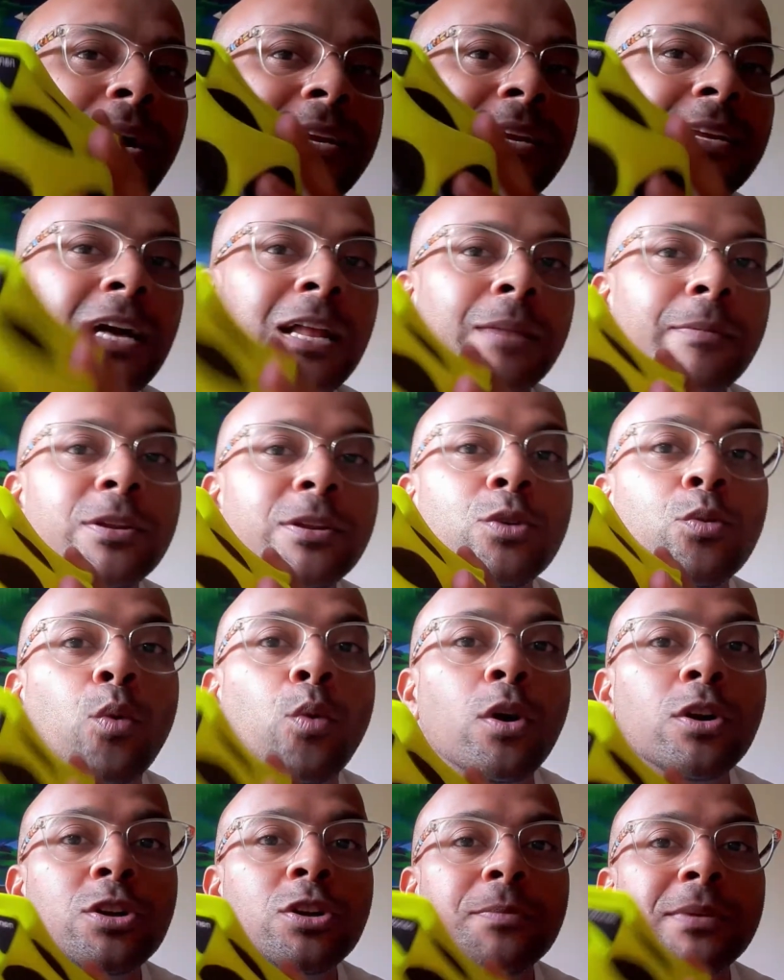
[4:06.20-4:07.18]
helmet. You
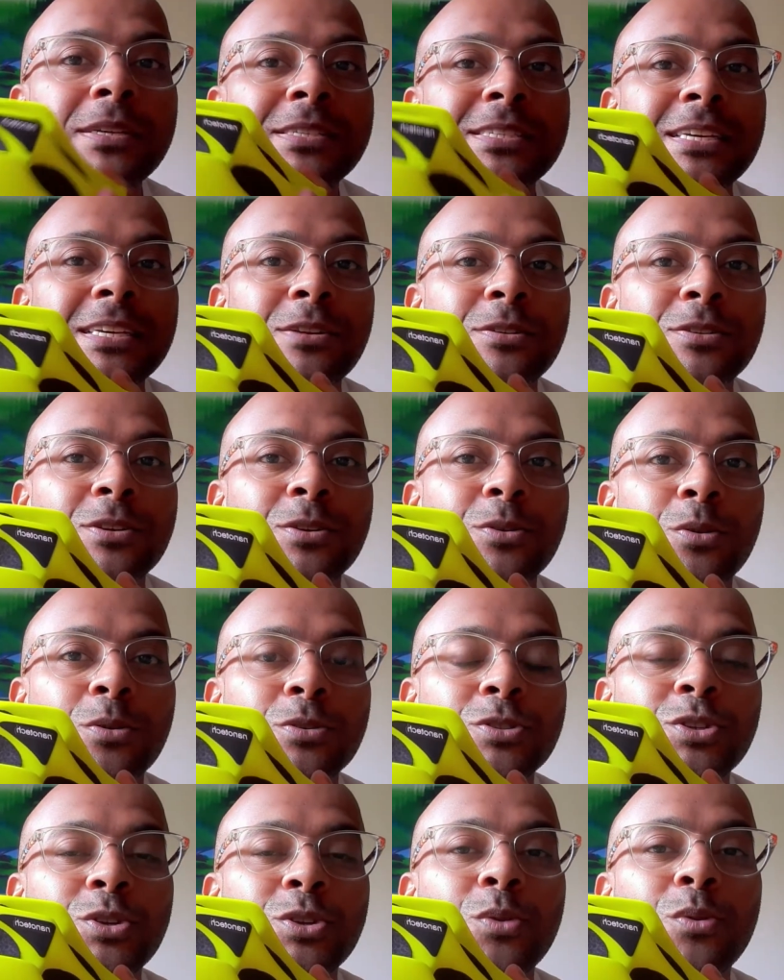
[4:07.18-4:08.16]
want to be seen on the roads.
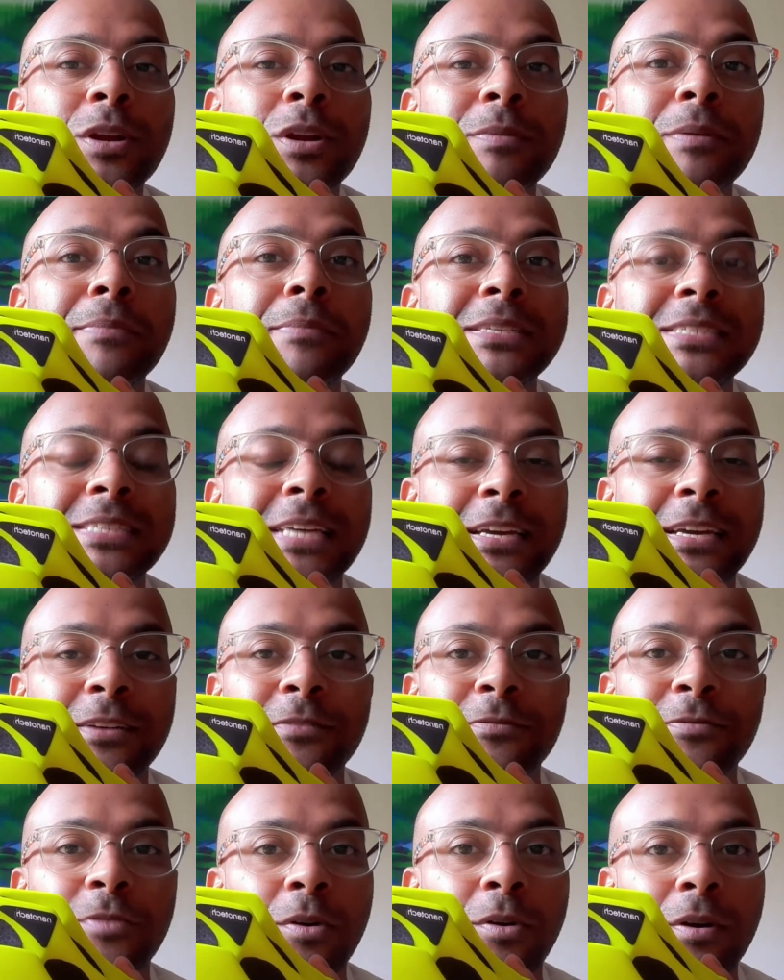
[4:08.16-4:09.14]
You don't want to be mistaken
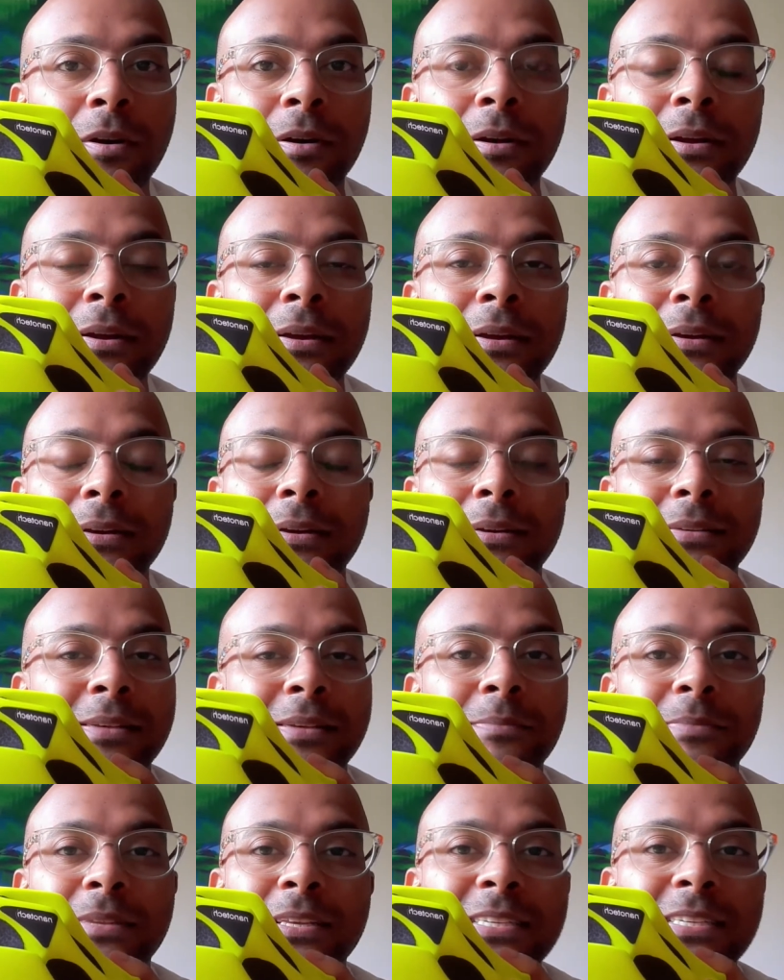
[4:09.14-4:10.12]
for
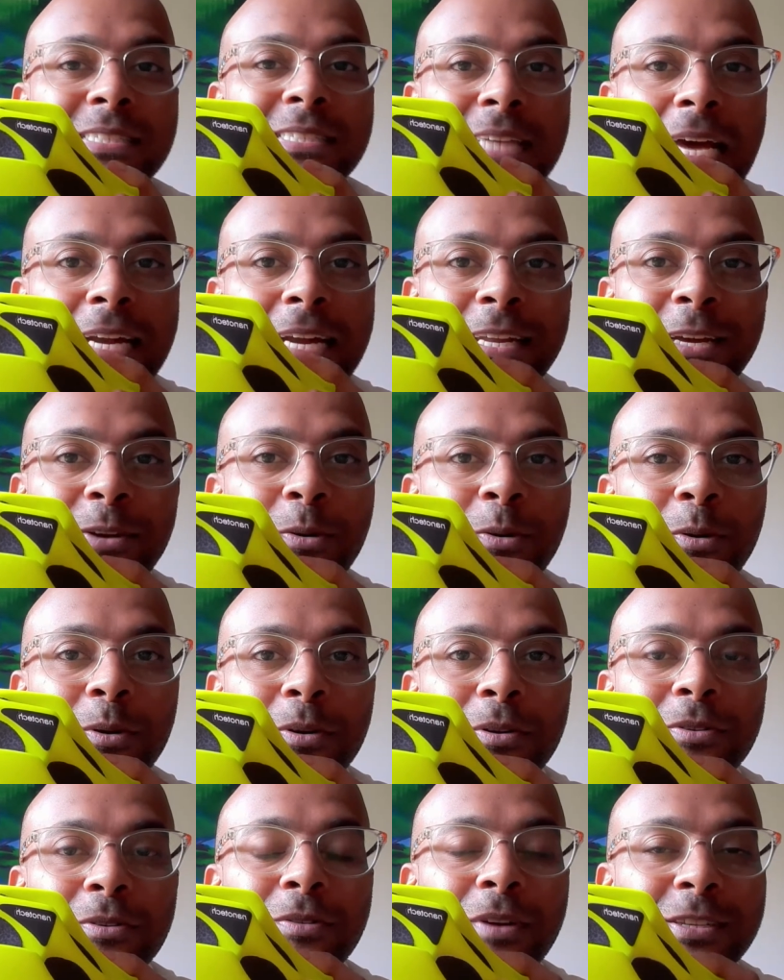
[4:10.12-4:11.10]
something static or
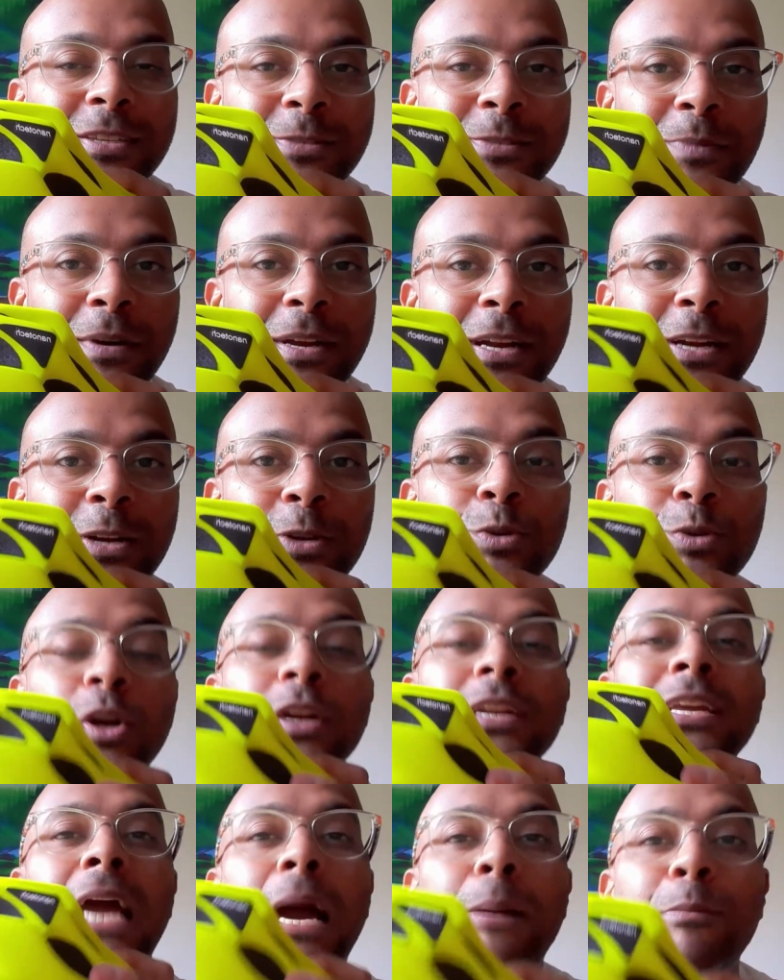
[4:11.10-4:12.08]
transparent. Do
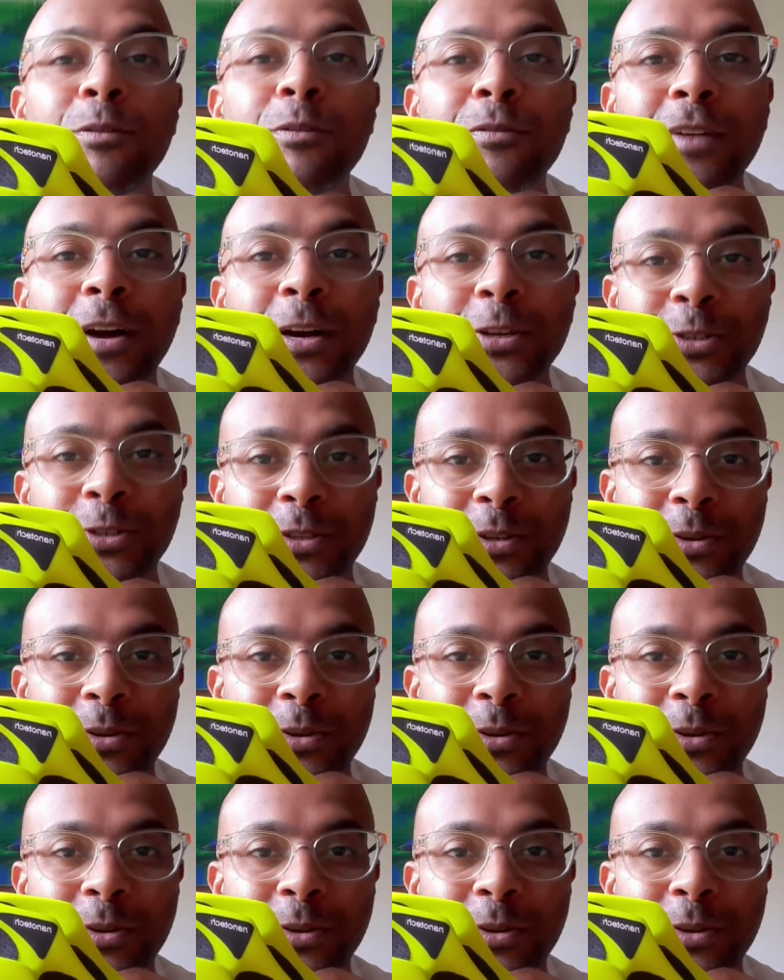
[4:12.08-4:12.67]
not camouflage on the